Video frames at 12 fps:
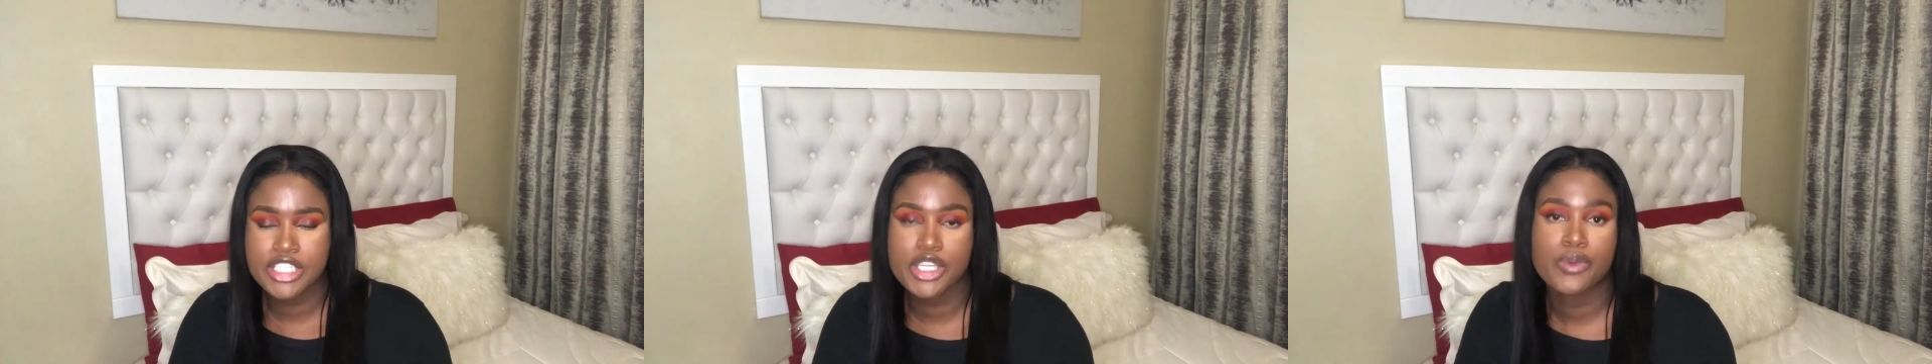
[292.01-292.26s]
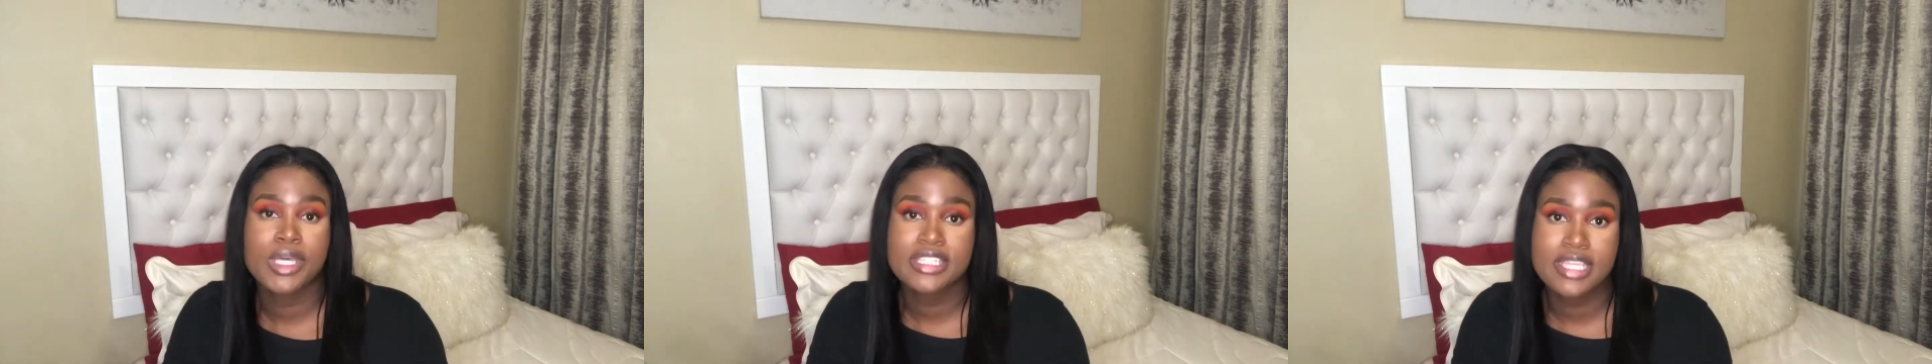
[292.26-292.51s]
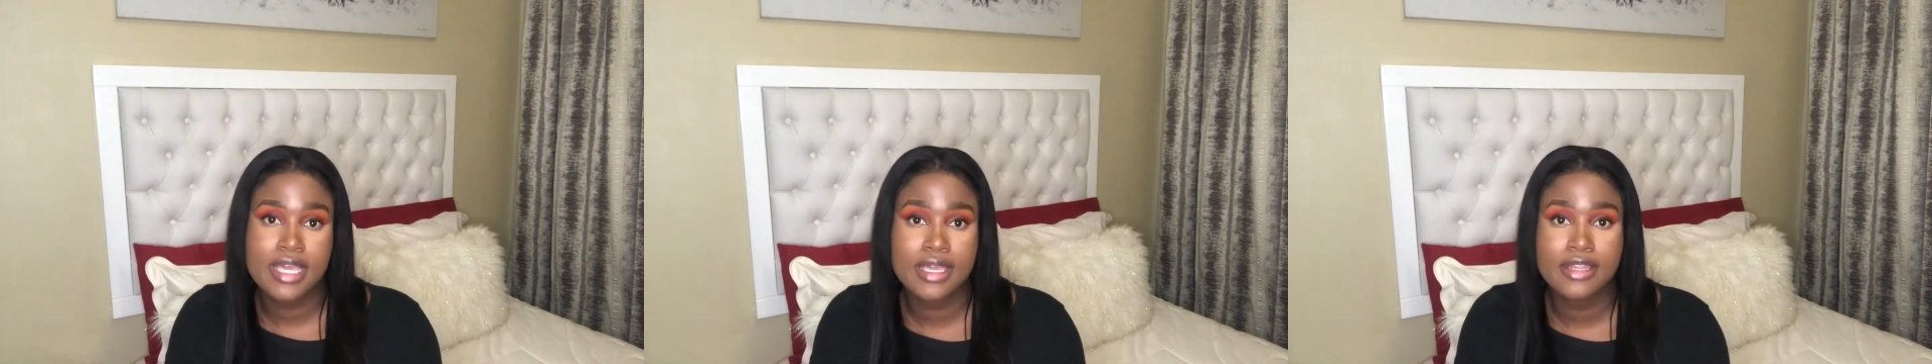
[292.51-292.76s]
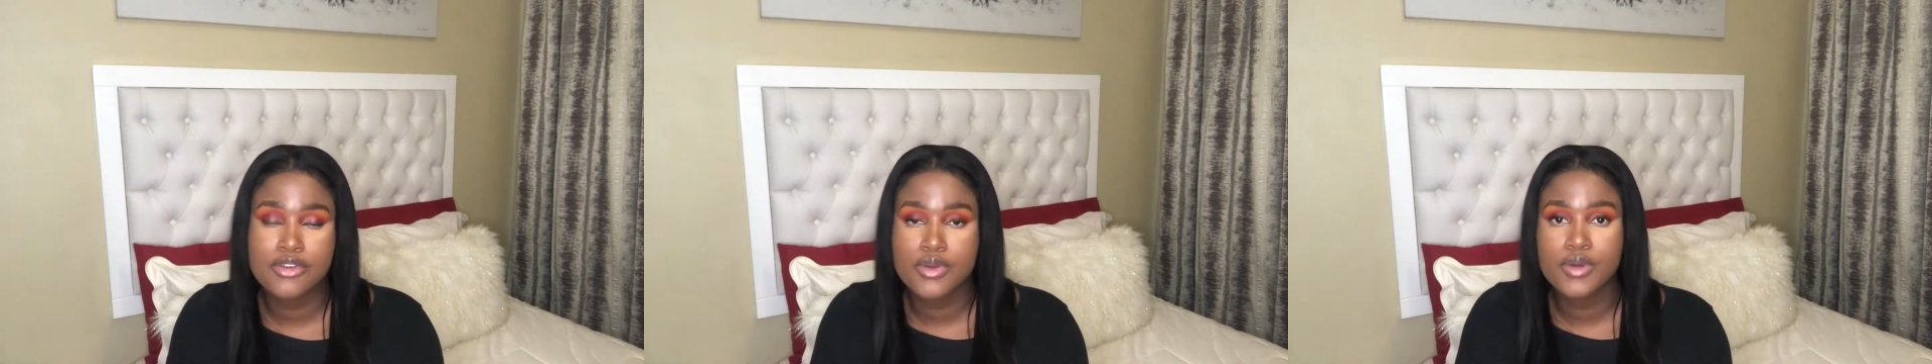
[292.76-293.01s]
she went
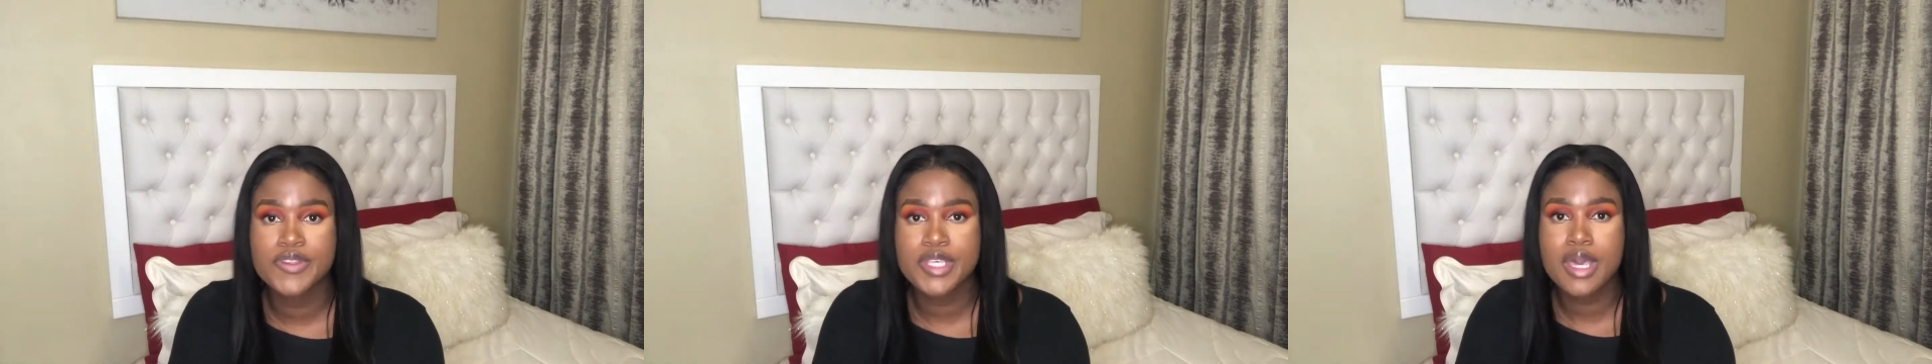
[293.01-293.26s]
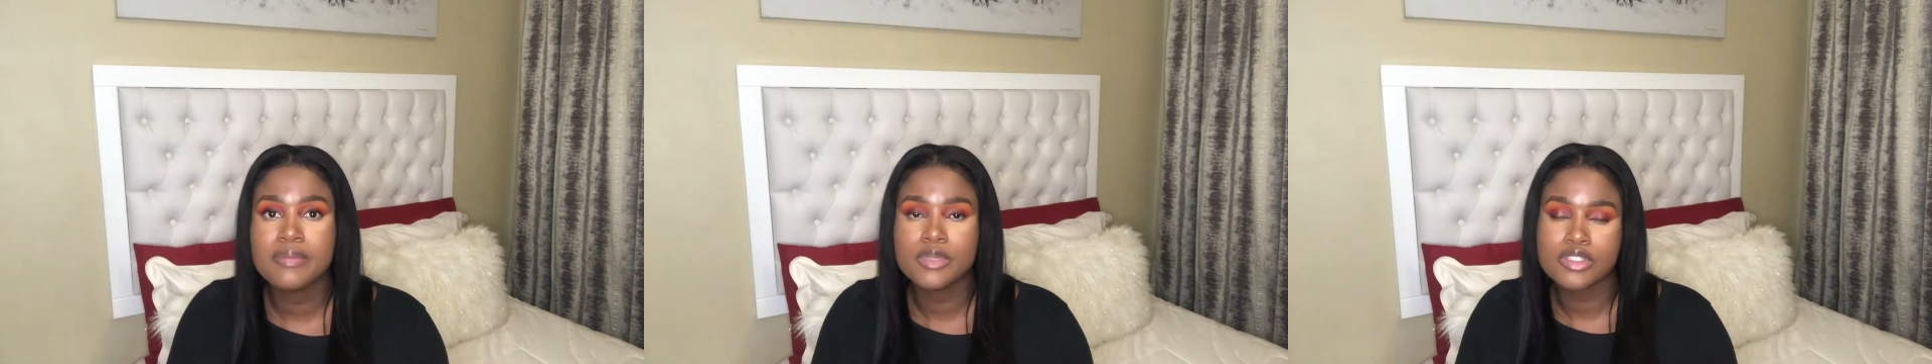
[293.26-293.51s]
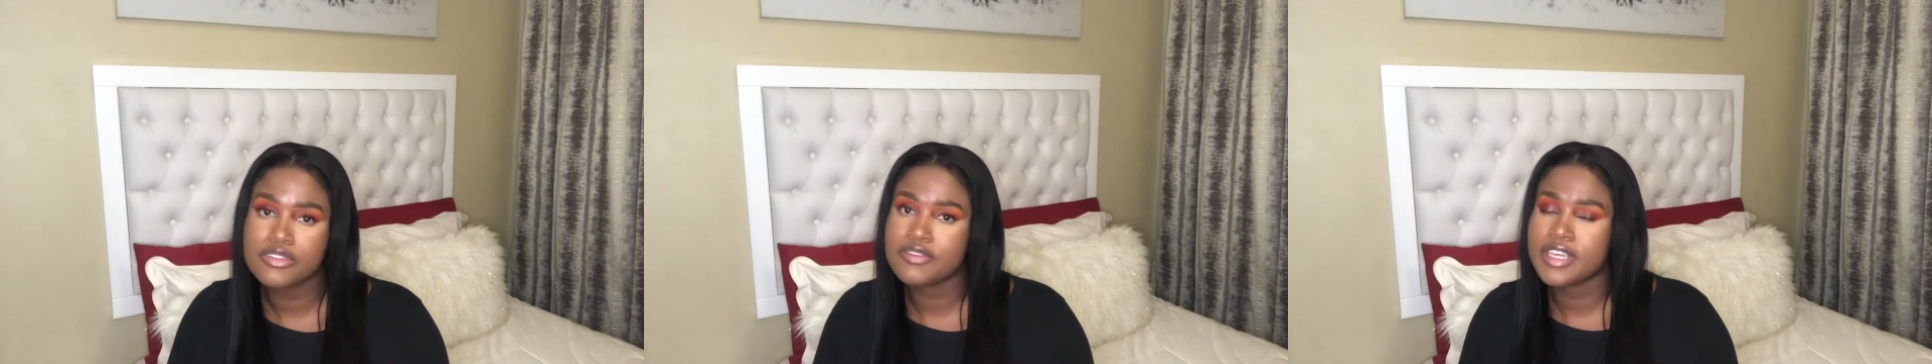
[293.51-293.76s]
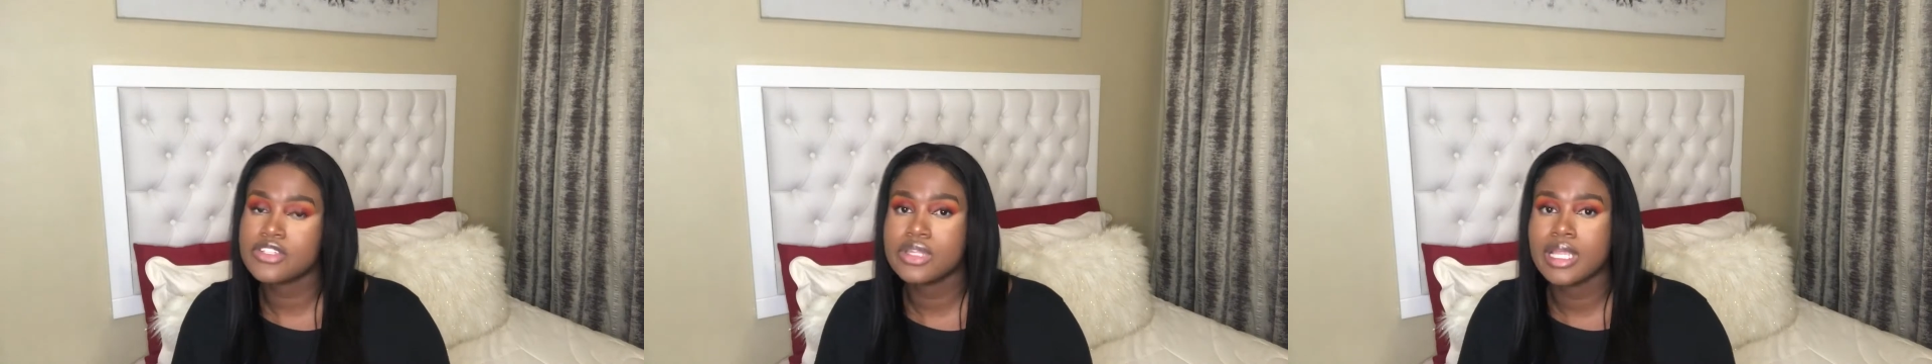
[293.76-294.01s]
ahead and wrote a
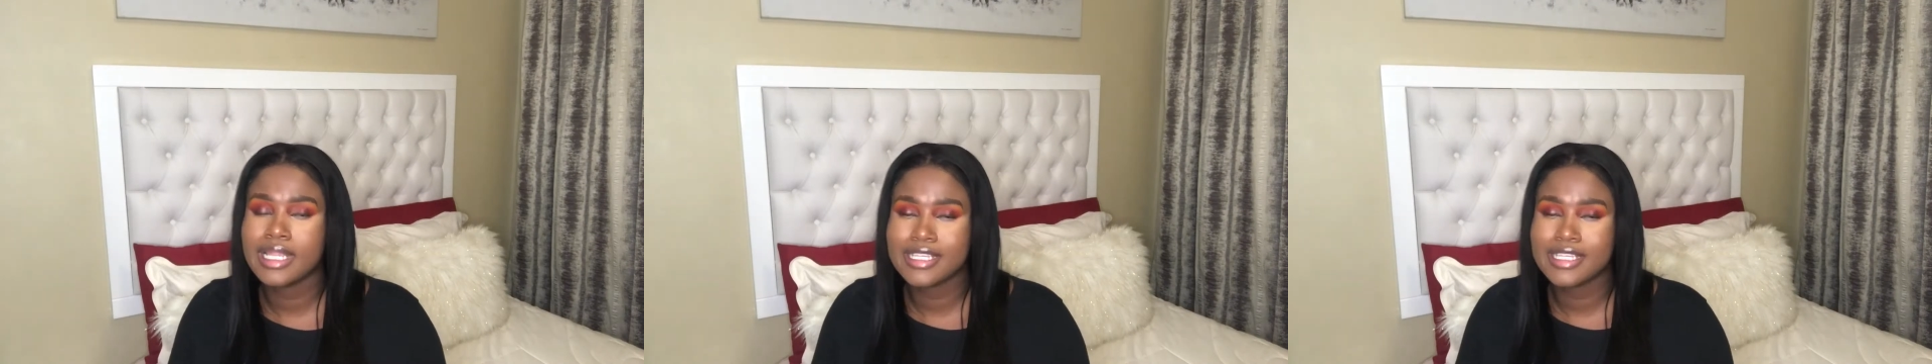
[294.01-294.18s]
motivational